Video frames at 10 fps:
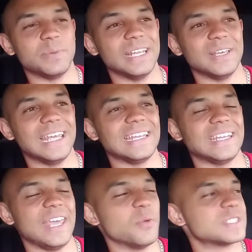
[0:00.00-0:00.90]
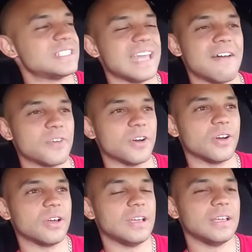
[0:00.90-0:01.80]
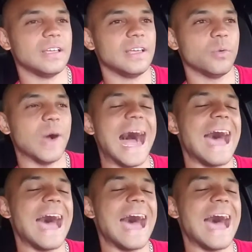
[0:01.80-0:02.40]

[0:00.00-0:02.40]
But it, it, it was never well,